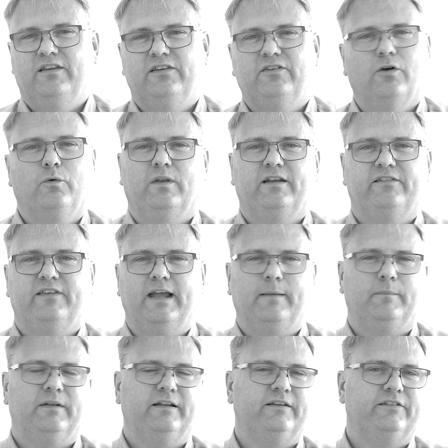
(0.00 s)
this whole
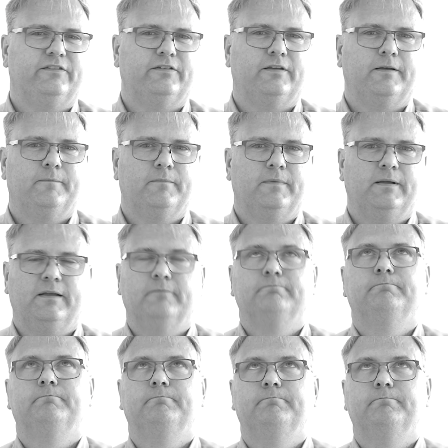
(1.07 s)
example is,
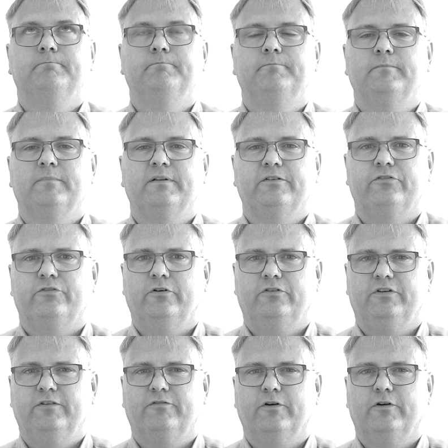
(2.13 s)
searching